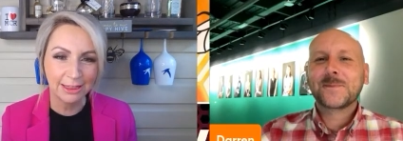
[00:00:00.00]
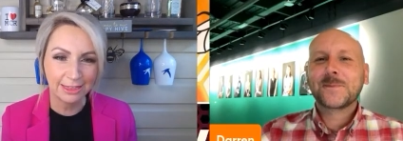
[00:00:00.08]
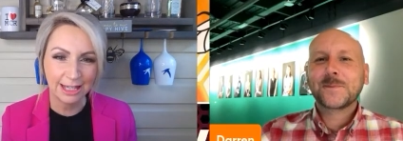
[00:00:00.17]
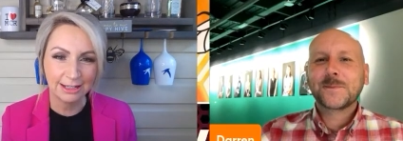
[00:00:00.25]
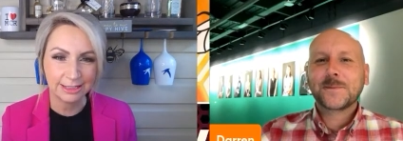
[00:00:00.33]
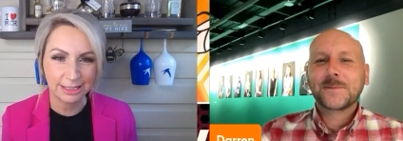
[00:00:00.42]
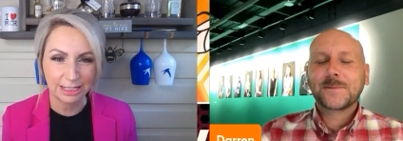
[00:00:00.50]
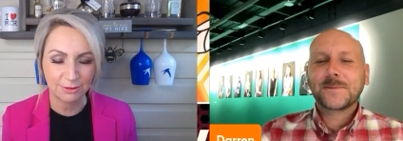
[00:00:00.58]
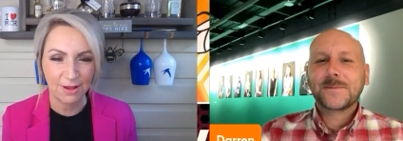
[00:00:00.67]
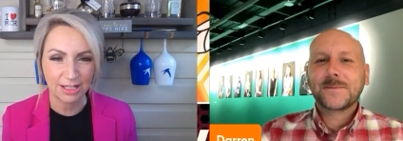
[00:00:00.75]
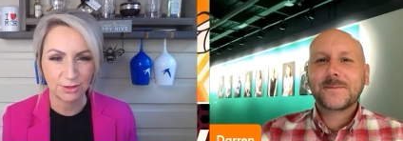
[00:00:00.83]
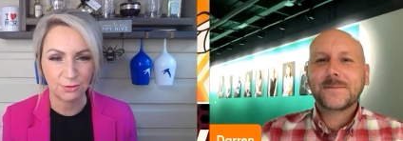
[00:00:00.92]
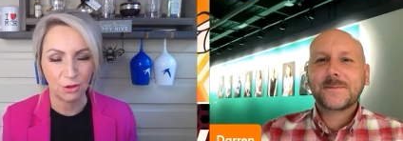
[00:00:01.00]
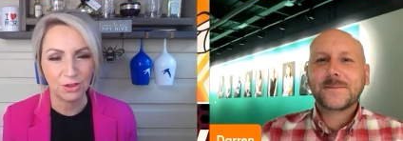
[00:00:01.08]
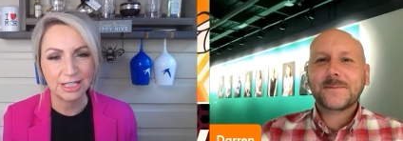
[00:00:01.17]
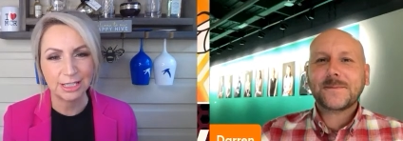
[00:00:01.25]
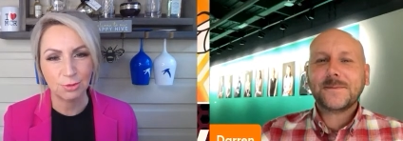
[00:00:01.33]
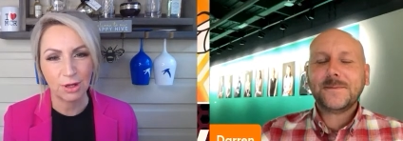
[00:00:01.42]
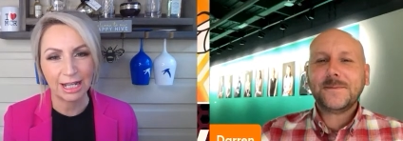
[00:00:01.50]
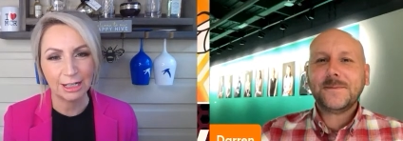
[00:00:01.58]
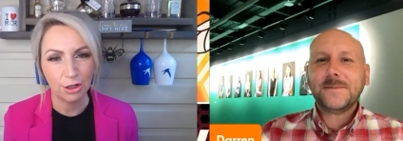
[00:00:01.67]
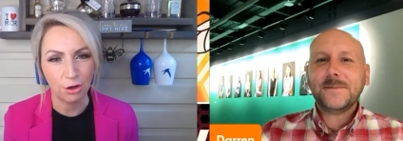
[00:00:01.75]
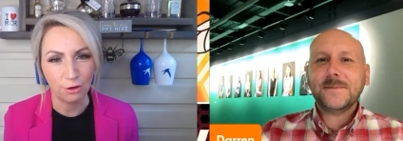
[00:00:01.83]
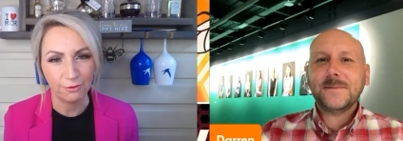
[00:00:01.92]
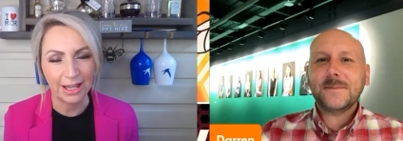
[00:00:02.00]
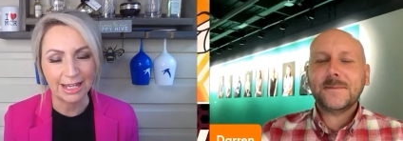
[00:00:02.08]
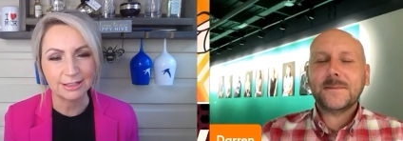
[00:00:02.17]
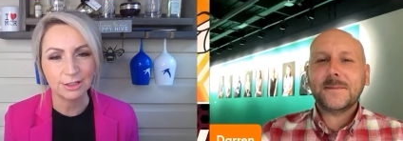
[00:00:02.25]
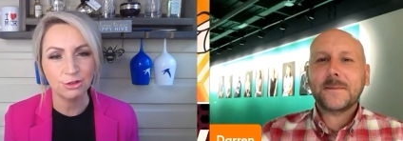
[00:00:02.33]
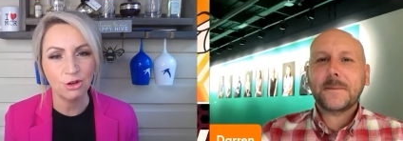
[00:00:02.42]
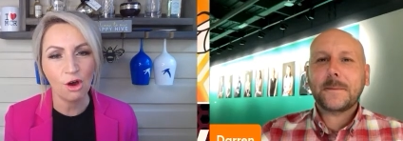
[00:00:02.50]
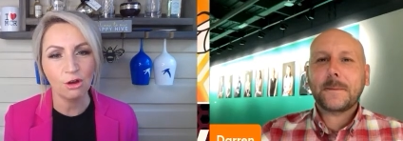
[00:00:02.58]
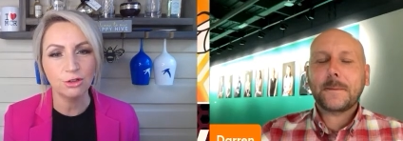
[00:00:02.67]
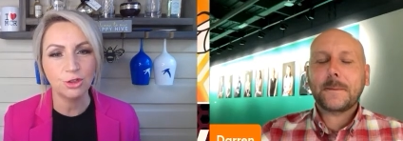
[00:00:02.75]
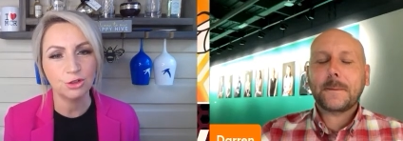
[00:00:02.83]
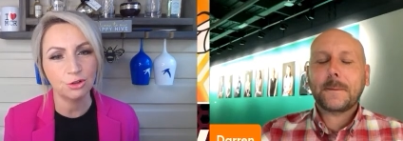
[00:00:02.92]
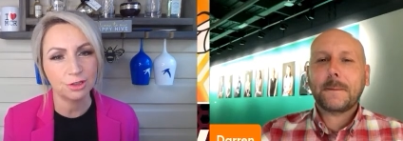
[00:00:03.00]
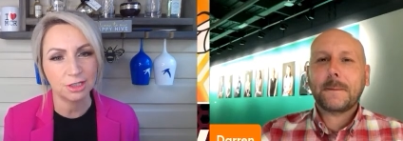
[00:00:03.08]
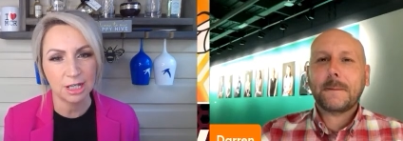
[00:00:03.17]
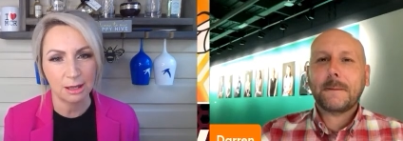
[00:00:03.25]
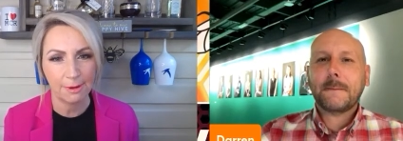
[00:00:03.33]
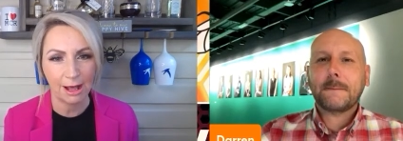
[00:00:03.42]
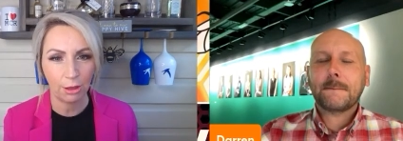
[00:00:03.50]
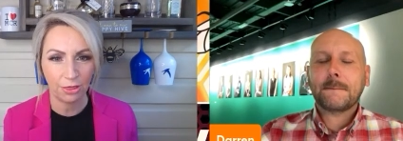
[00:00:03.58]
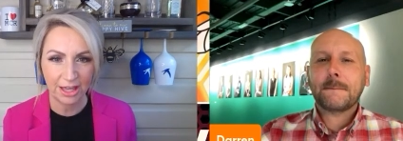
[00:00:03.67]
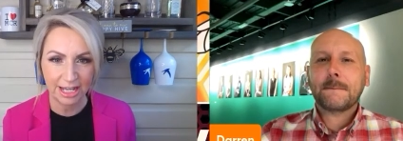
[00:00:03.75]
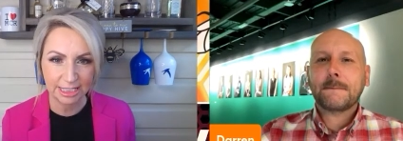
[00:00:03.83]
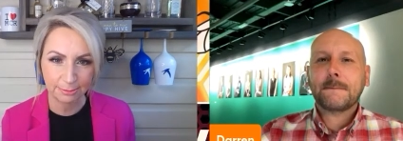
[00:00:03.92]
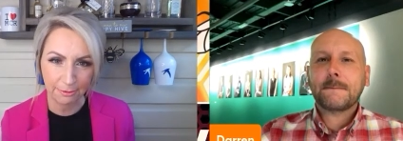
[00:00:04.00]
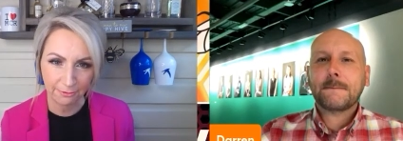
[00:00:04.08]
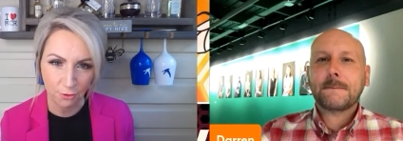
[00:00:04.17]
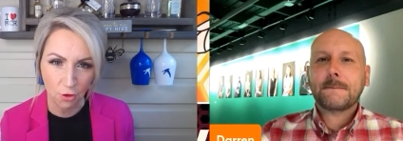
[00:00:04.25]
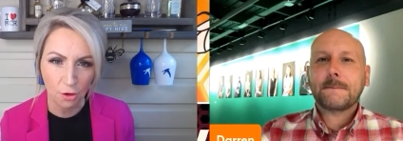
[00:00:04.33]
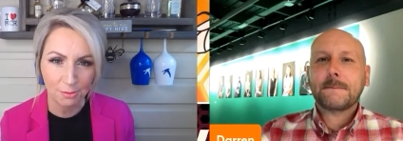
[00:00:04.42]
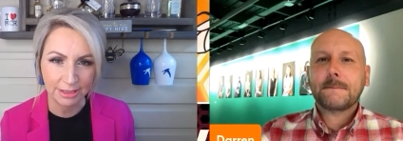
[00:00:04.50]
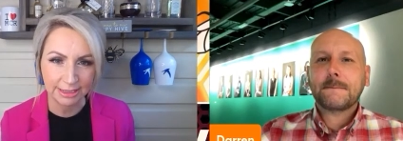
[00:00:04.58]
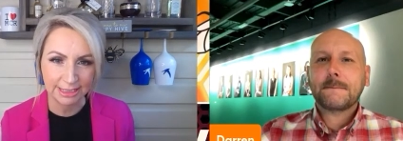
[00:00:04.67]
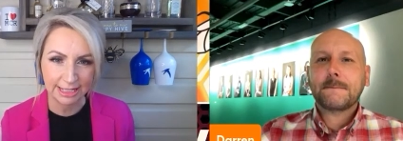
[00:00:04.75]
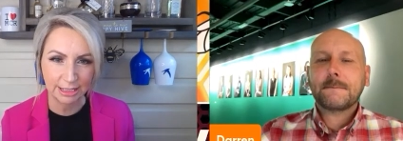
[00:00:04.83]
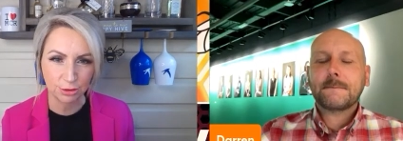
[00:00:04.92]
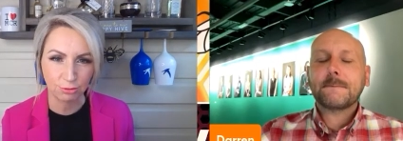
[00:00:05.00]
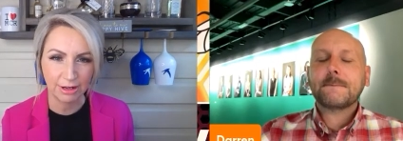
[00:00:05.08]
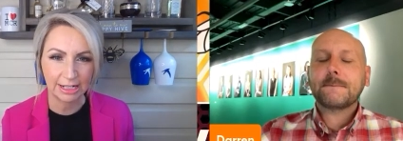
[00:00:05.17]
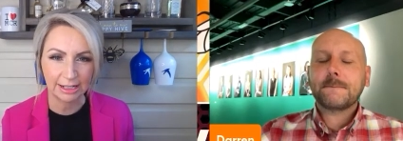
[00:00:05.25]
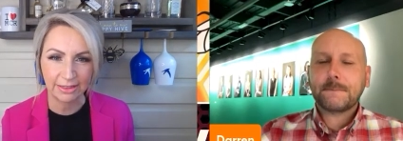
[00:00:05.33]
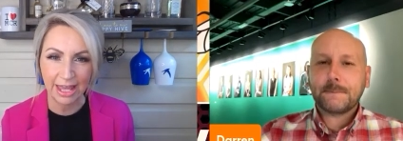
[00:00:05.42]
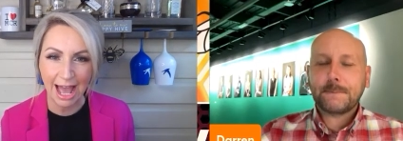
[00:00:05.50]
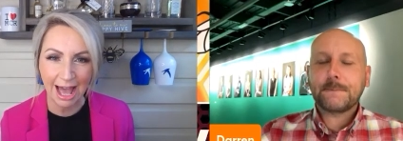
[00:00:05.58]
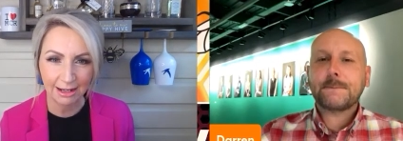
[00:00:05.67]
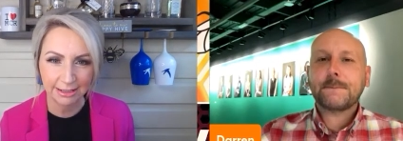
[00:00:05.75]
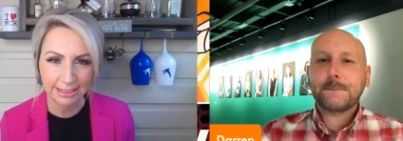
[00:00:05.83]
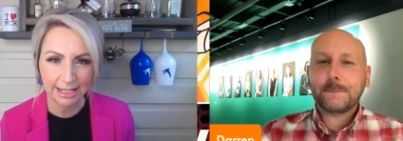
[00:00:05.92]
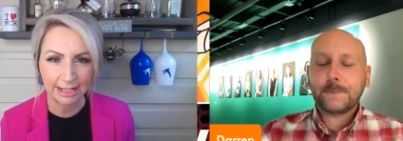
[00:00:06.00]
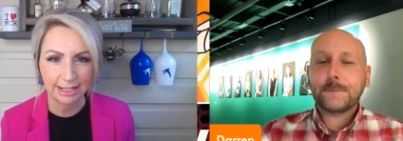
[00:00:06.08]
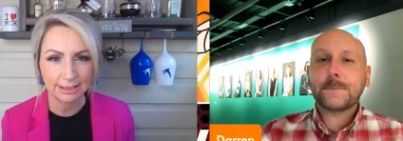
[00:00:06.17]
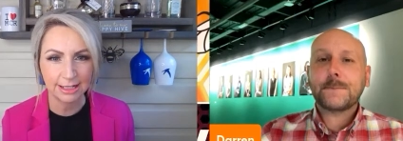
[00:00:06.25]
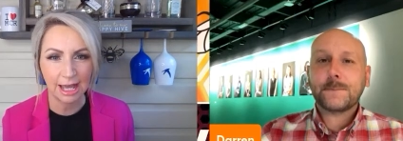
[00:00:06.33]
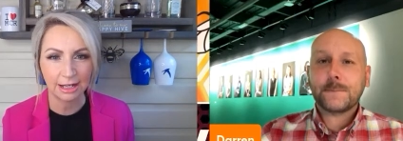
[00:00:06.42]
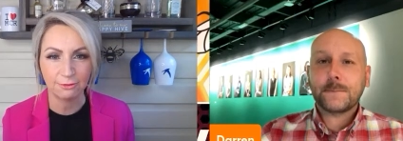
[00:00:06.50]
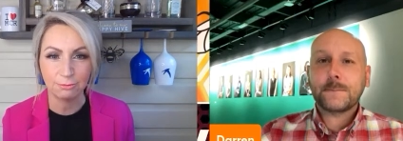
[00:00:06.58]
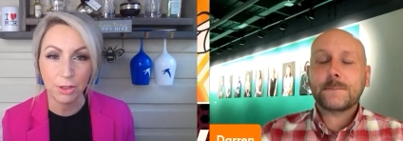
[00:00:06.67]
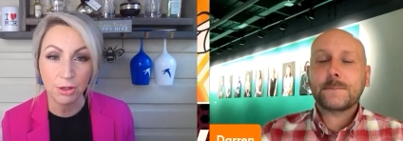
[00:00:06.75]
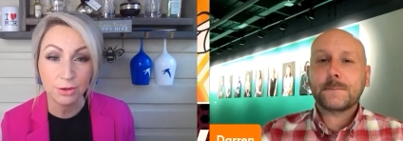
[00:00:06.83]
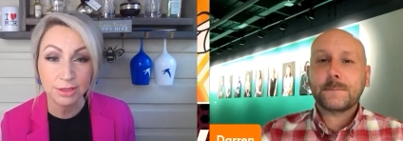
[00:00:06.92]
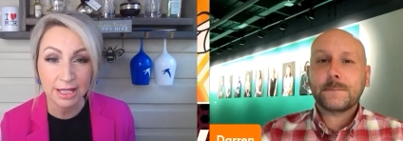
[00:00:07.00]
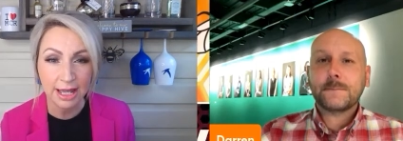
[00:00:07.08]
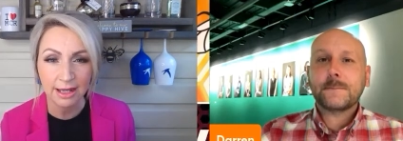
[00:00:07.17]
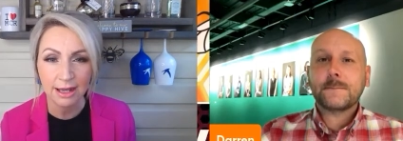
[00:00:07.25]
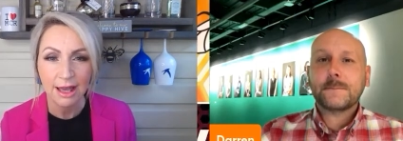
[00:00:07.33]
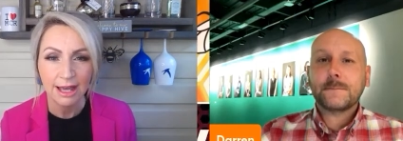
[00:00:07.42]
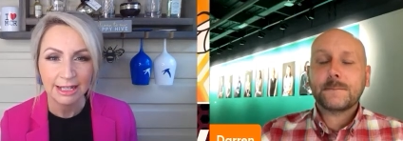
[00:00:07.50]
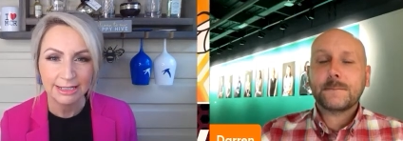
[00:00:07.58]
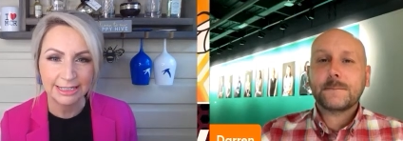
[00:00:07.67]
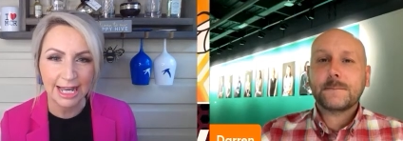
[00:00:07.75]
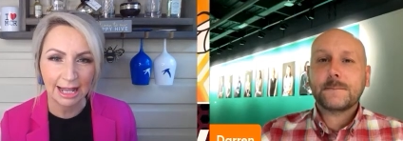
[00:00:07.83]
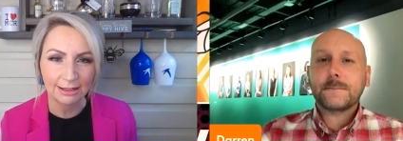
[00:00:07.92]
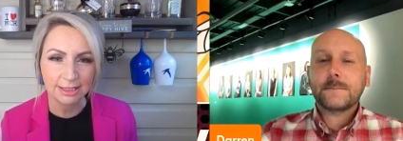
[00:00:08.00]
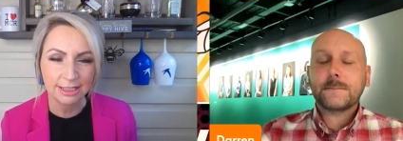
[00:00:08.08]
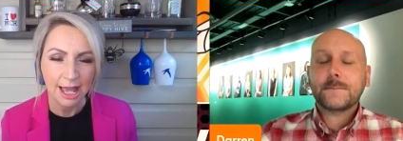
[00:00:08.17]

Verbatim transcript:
Speaker 1: things in this festival. This is what I love. It's not just about theatre performances, really, the acting, it's kind of music, dance.